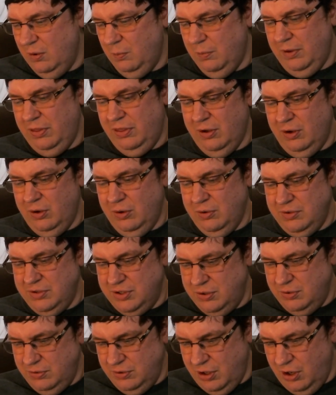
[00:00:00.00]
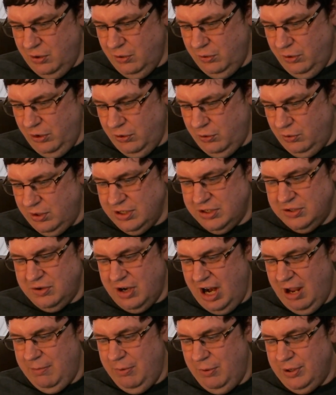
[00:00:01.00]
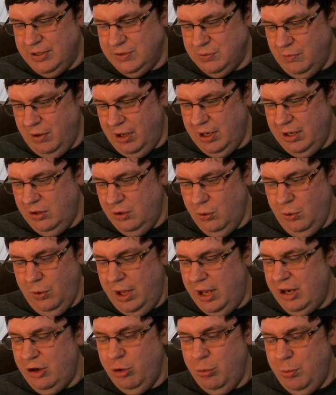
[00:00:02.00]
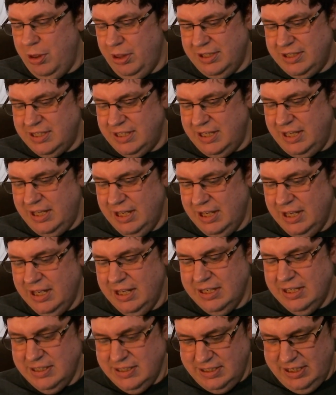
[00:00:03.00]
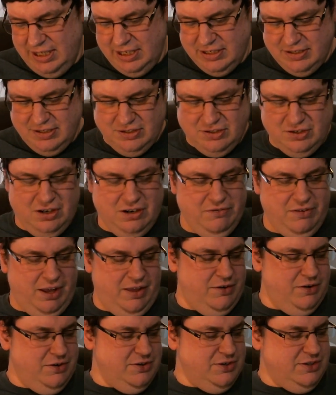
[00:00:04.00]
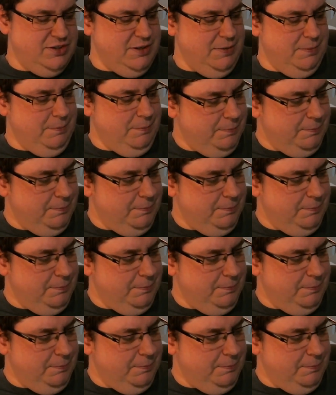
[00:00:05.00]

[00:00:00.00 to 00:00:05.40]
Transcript: Would those who know you describe you as one who, in humility, seeks to serve others?